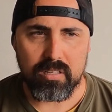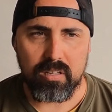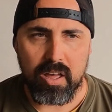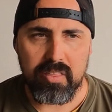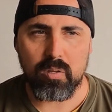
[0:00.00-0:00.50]

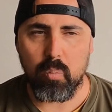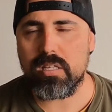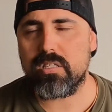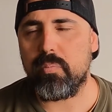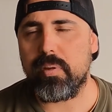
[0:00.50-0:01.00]
I think the
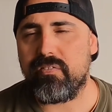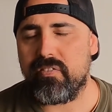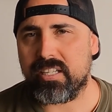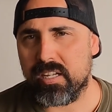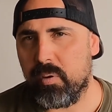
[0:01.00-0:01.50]
ones that'll be
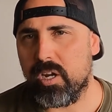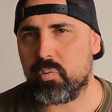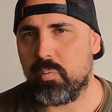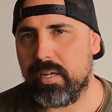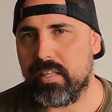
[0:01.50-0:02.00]
affected most
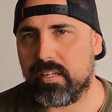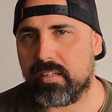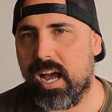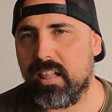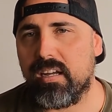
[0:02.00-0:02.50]
will be the
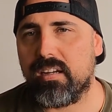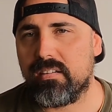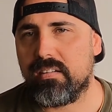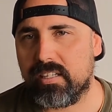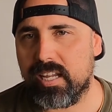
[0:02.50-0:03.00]
colour
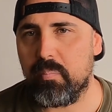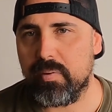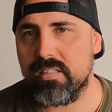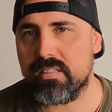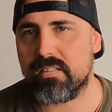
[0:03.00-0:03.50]

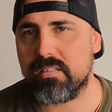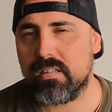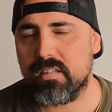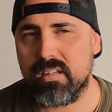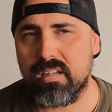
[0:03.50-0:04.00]
companies.
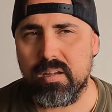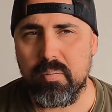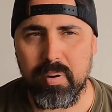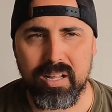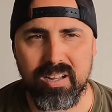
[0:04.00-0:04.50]

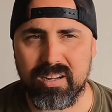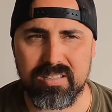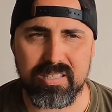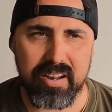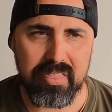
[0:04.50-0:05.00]
But like I
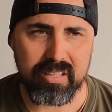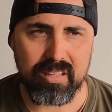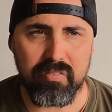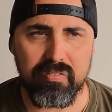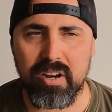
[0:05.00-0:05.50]
said, I think
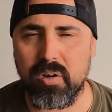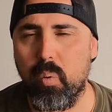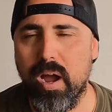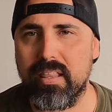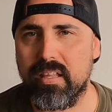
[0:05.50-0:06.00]
they'll find a
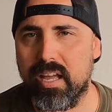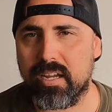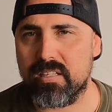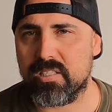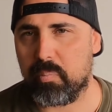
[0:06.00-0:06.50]
way that they
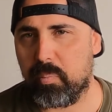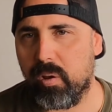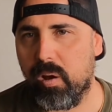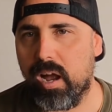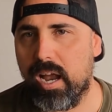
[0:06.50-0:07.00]
can
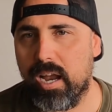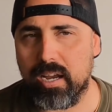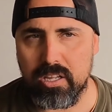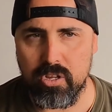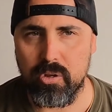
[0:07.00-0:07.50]
supply
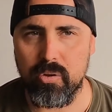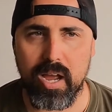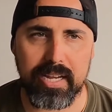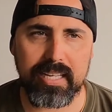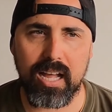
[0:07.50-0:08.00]
you
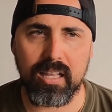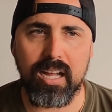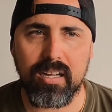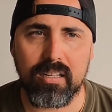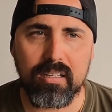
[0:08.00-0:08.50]
a colour